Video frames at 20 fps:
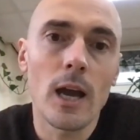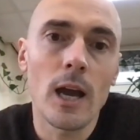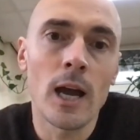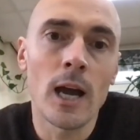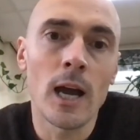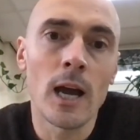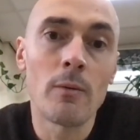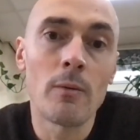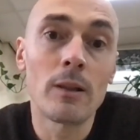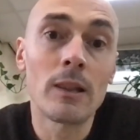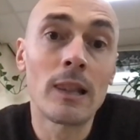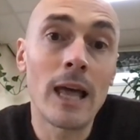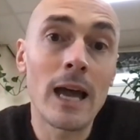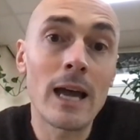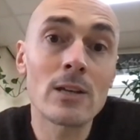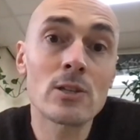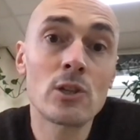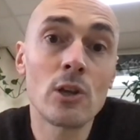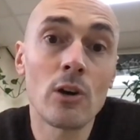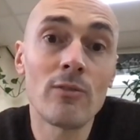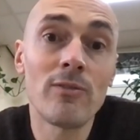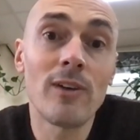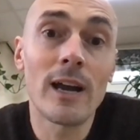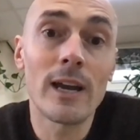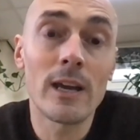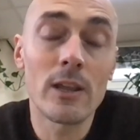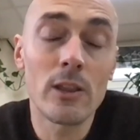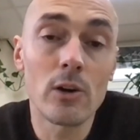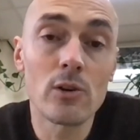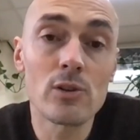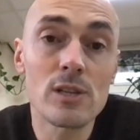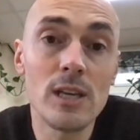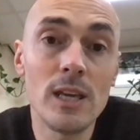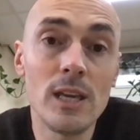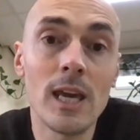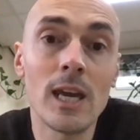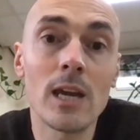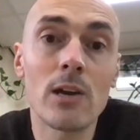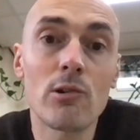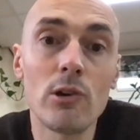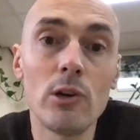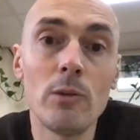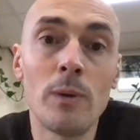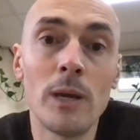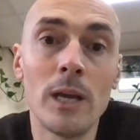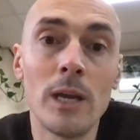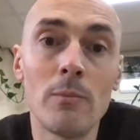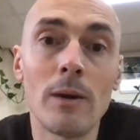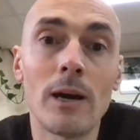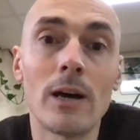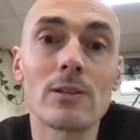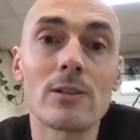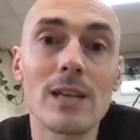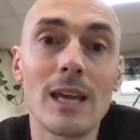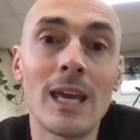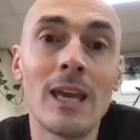Let us know via those year group emails